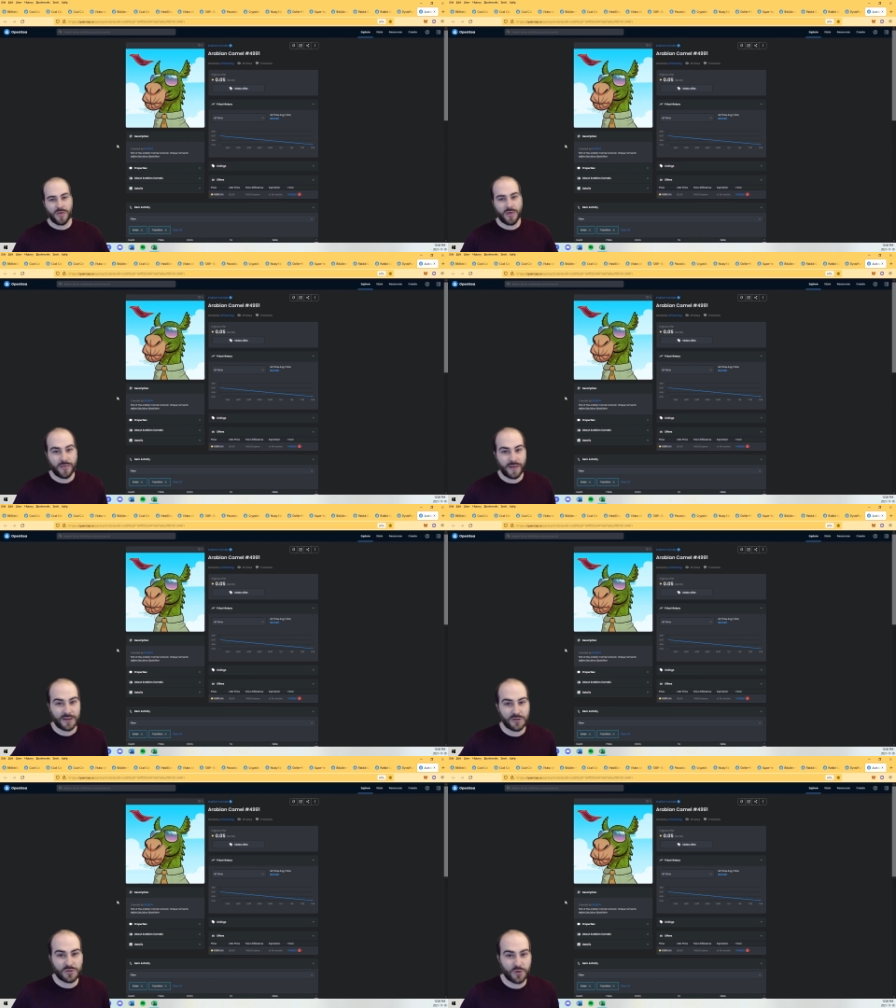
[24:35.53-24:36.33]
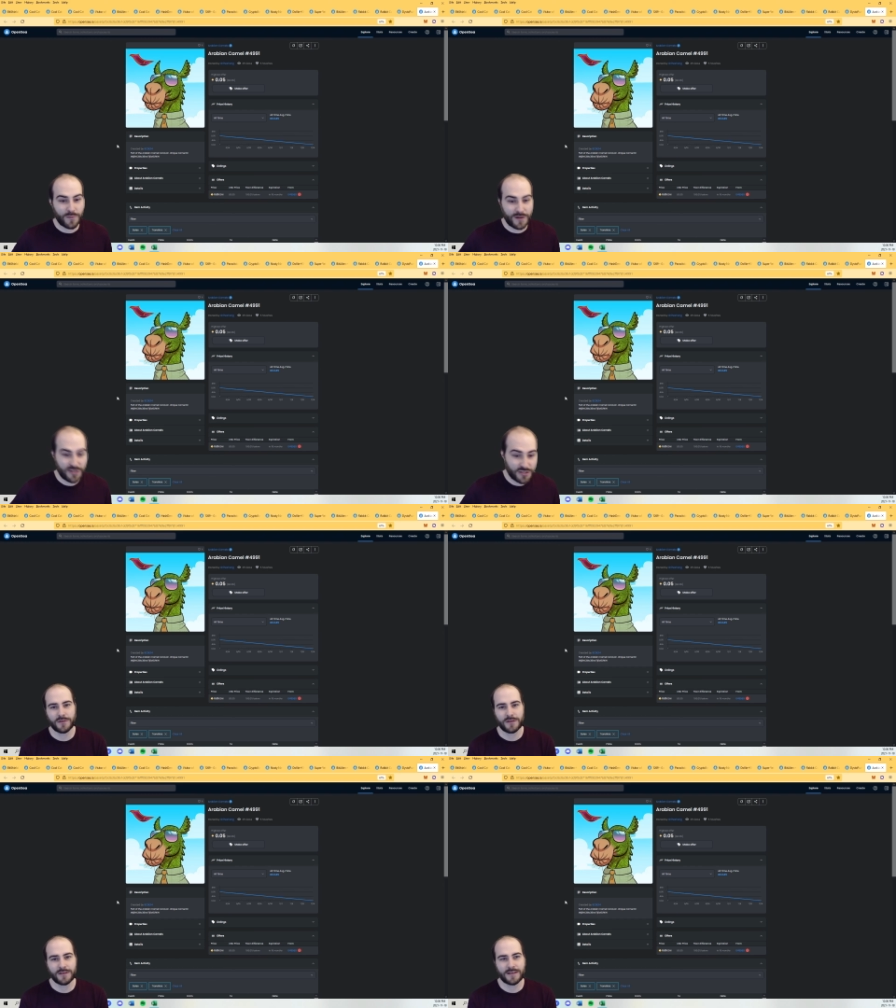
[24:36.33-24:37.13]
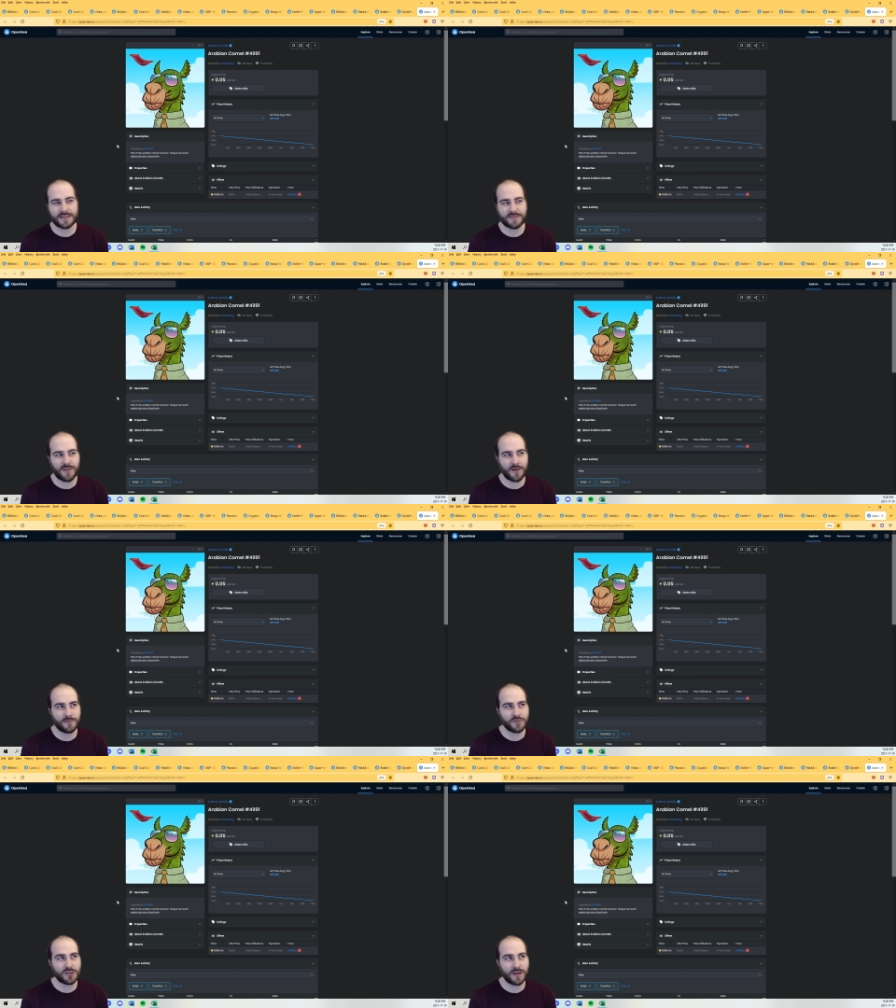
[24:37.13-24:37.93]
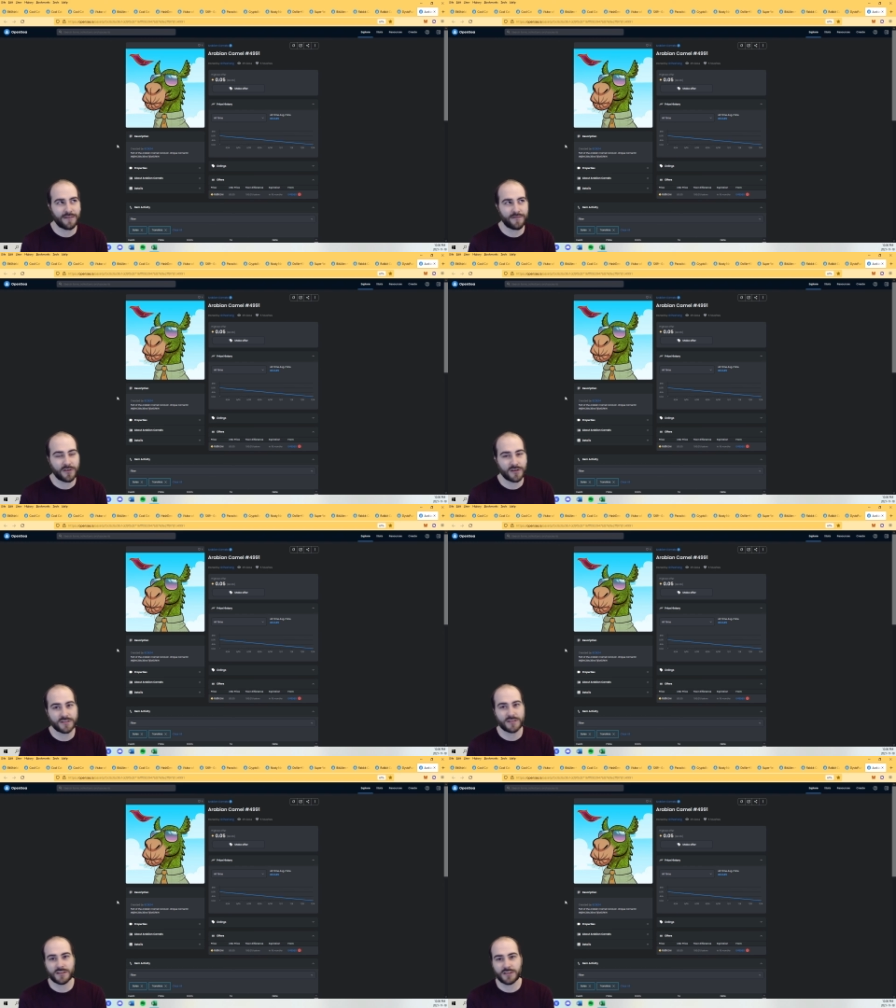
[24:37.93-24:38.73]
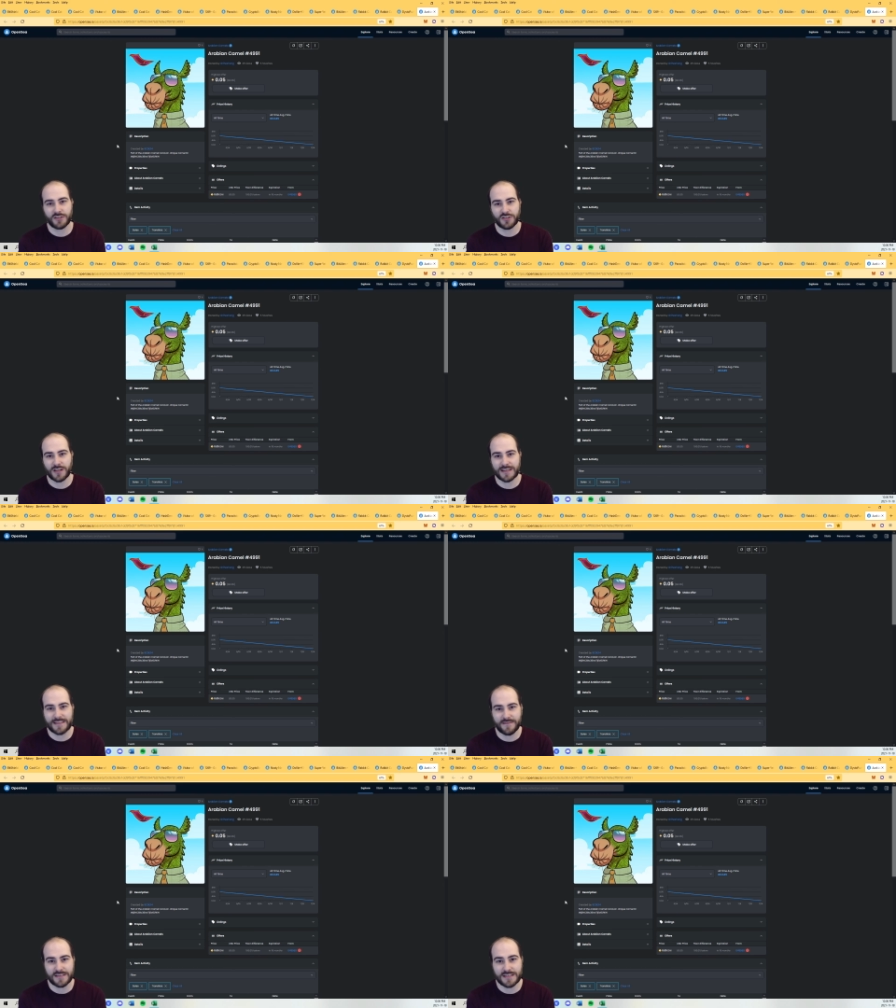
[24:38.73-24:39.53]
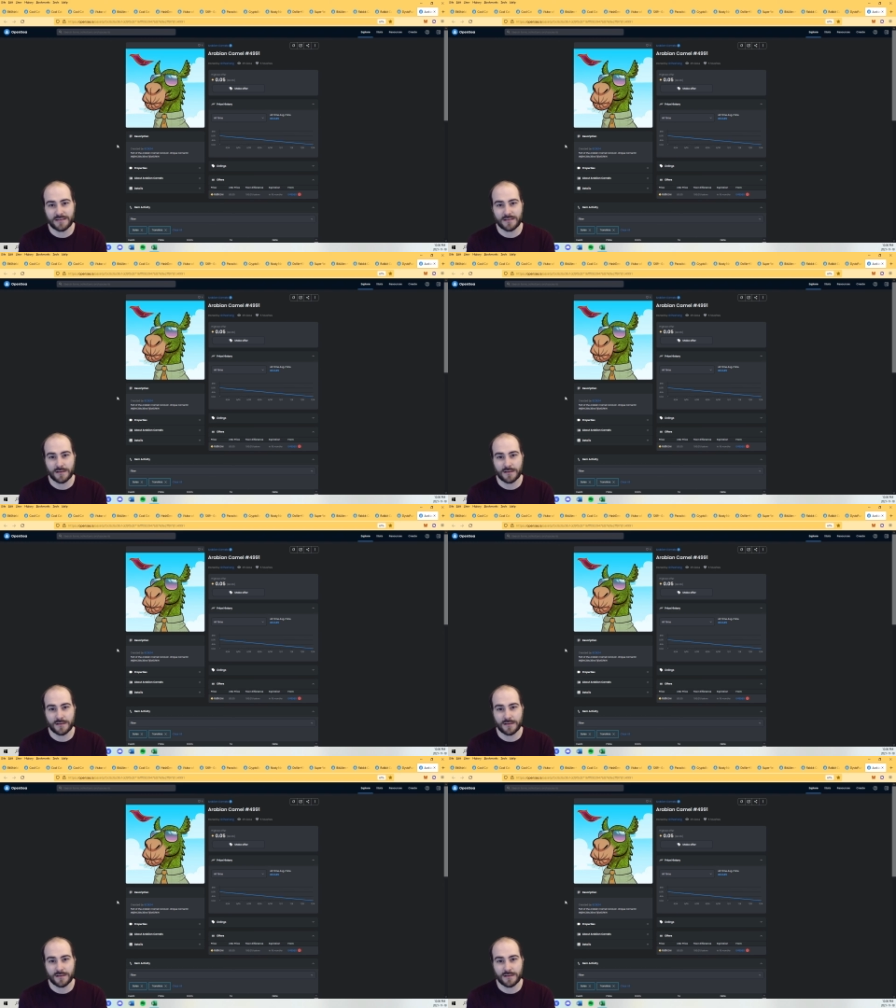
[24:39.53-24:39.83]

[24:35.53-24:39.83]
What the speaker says: Thank you so much. That's from July 1st to July 17th.